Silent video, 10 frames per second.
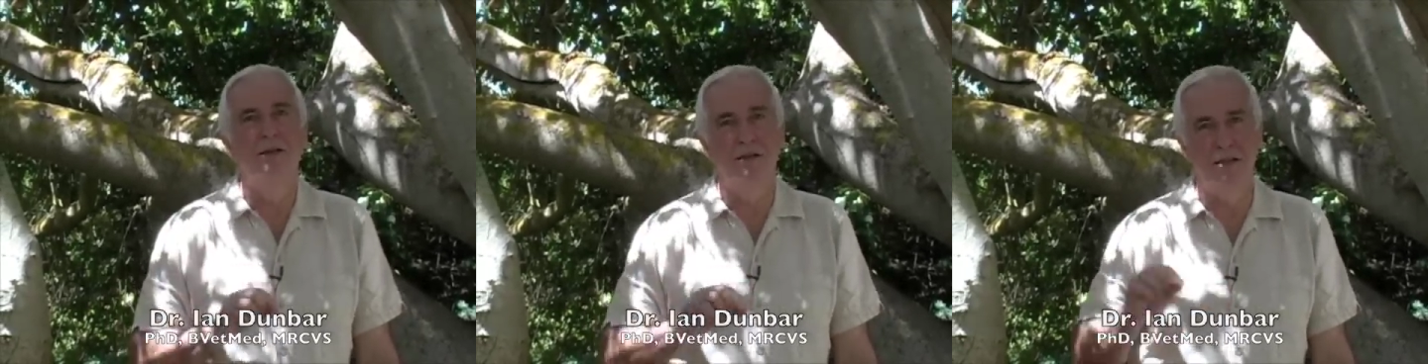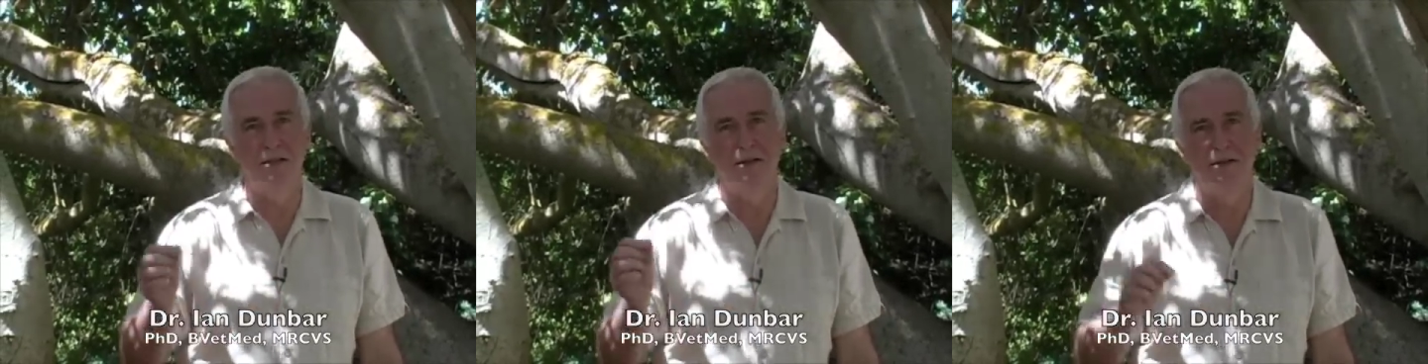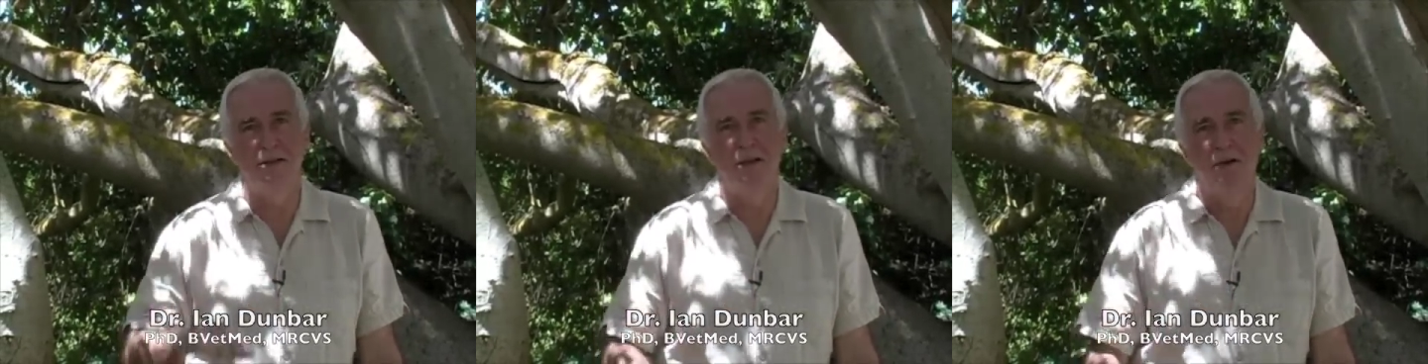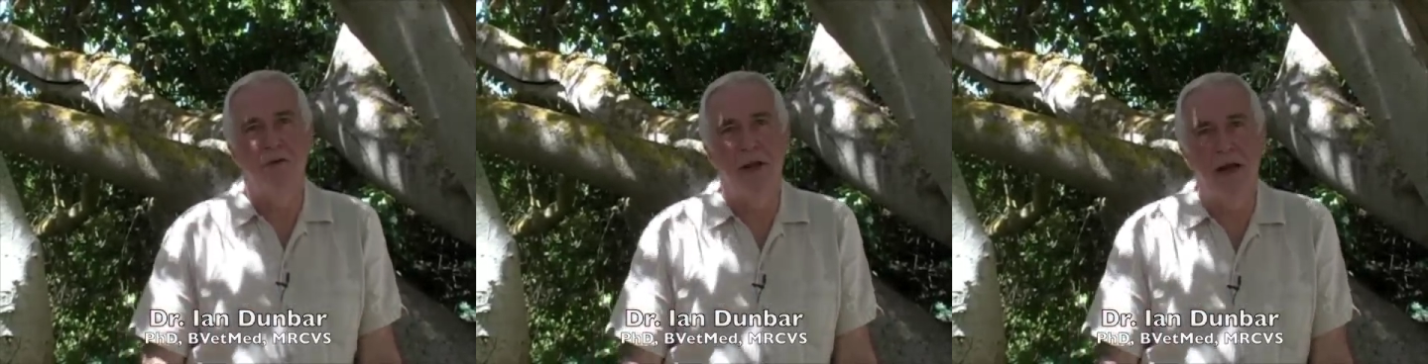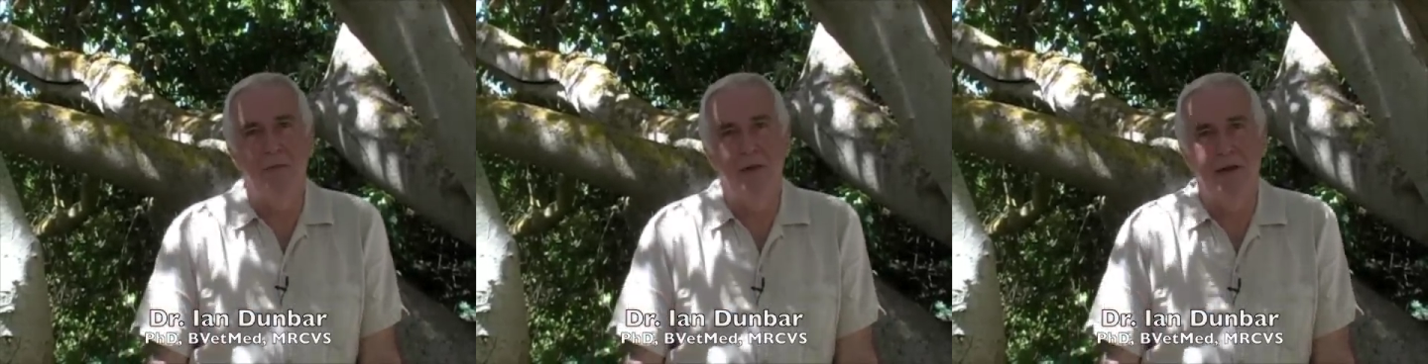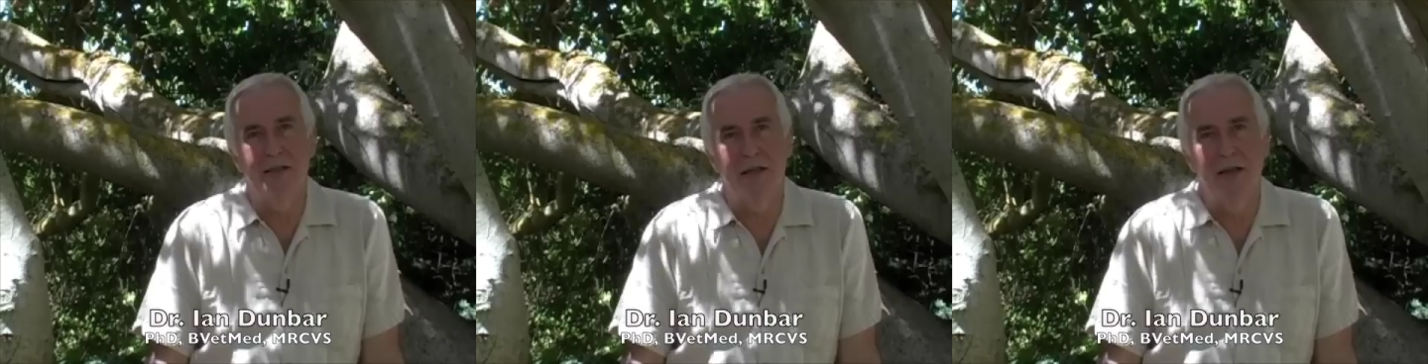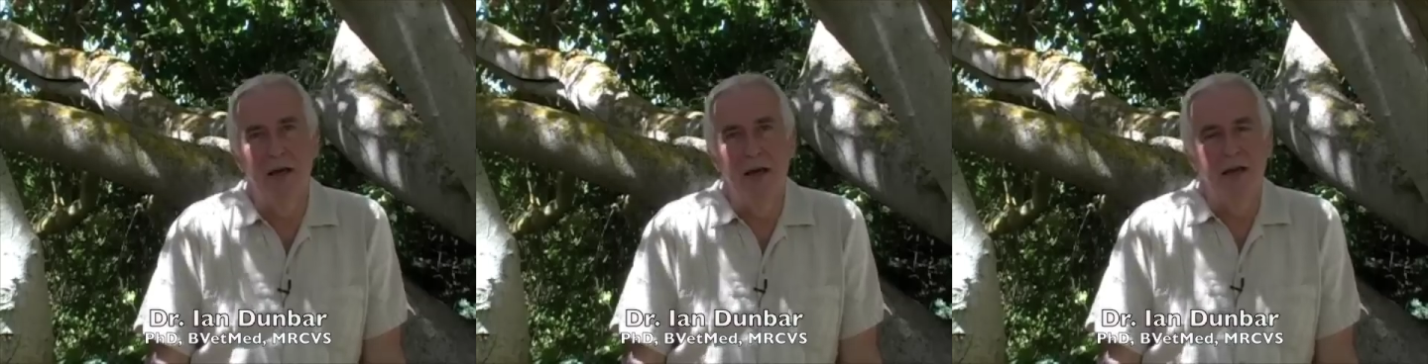distance,
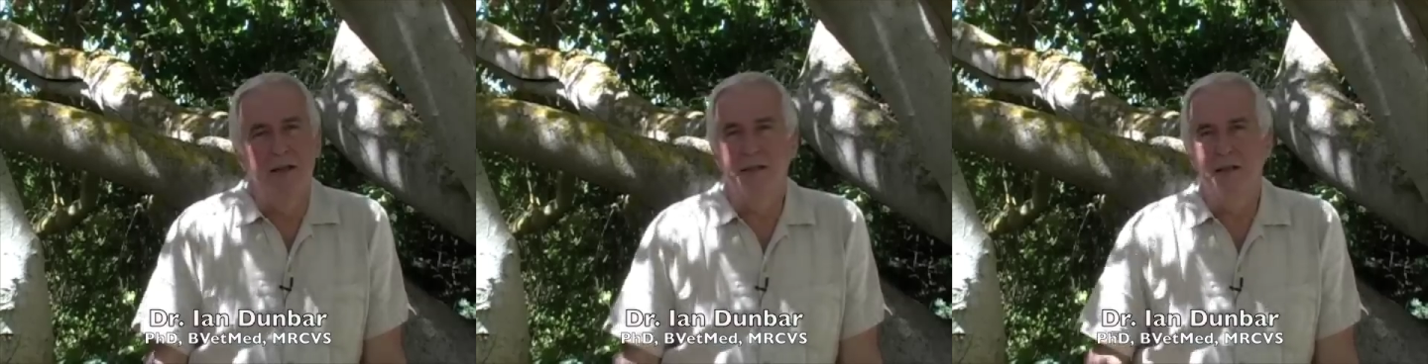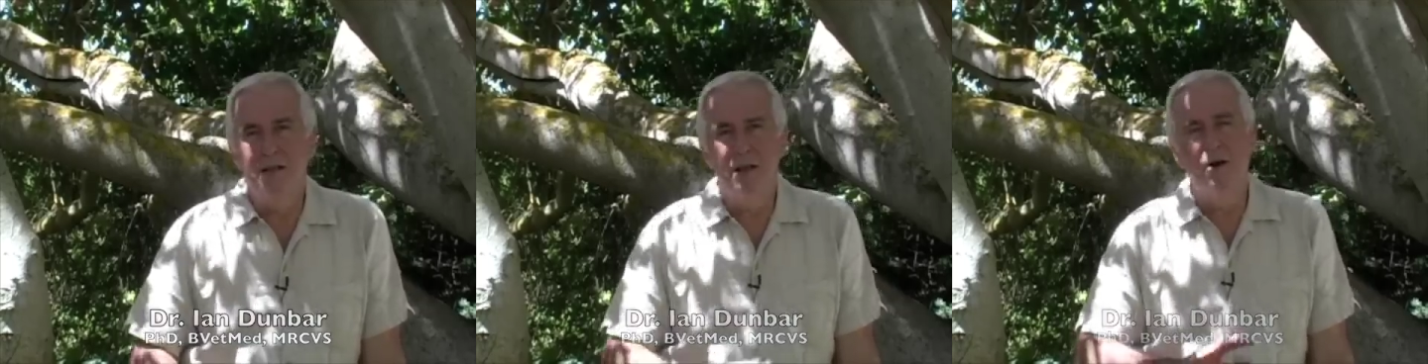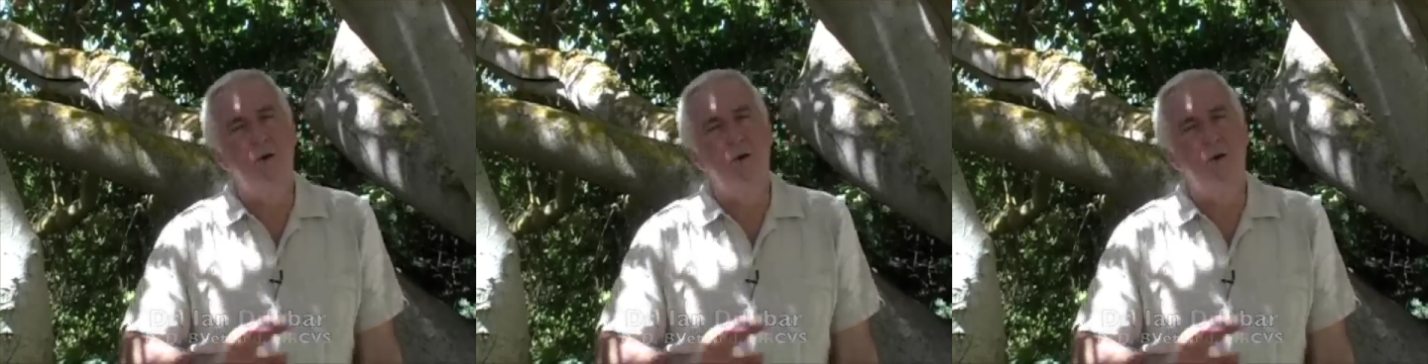reliability. There's no